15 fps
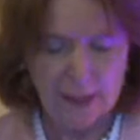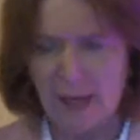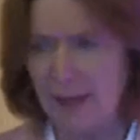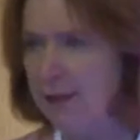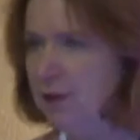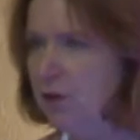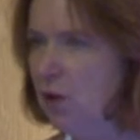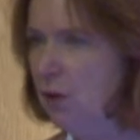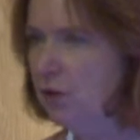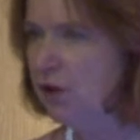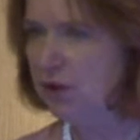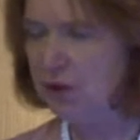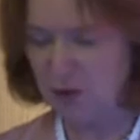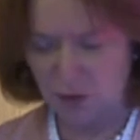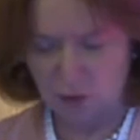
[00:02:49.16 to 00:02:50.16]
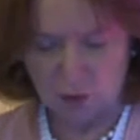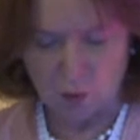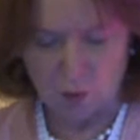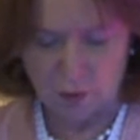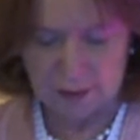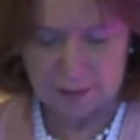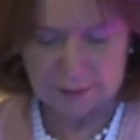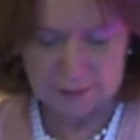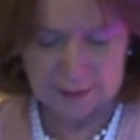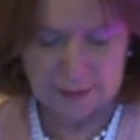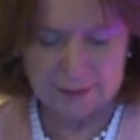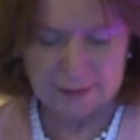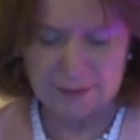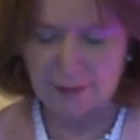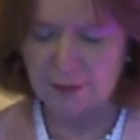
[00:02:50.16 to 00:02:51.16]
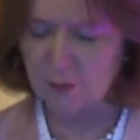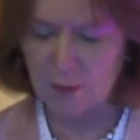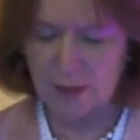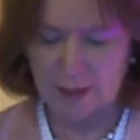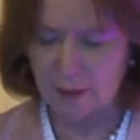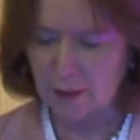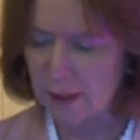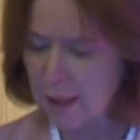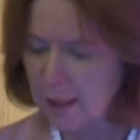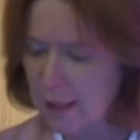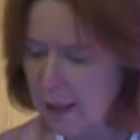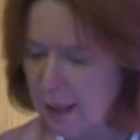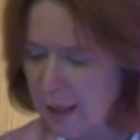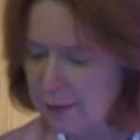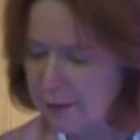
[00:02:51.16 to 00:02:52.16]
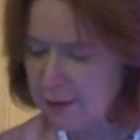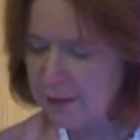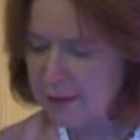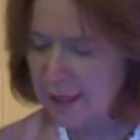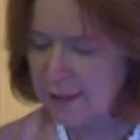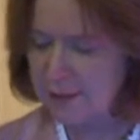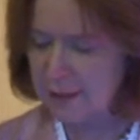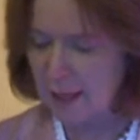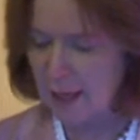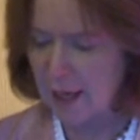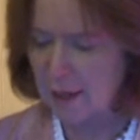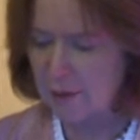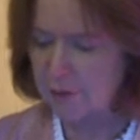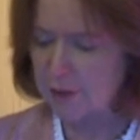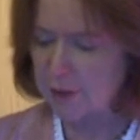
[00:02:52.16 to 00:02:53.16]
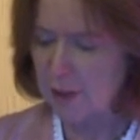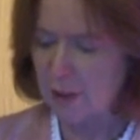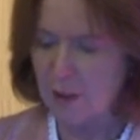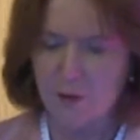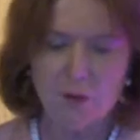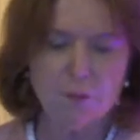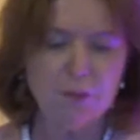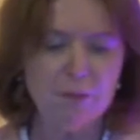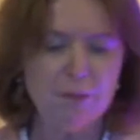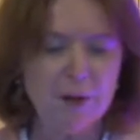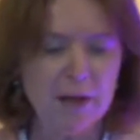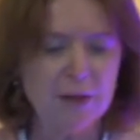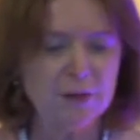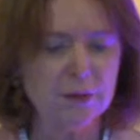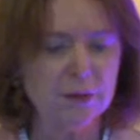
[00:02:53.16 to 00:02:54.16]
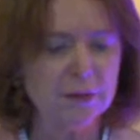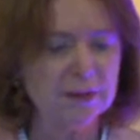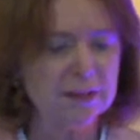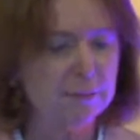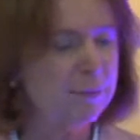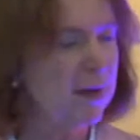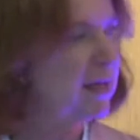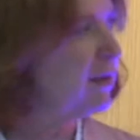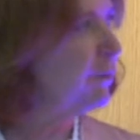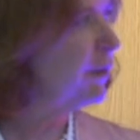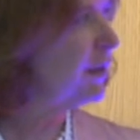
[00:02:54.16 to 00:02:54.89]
And it's not just to talk, it's to listen as well, and to set out the proposals, the Better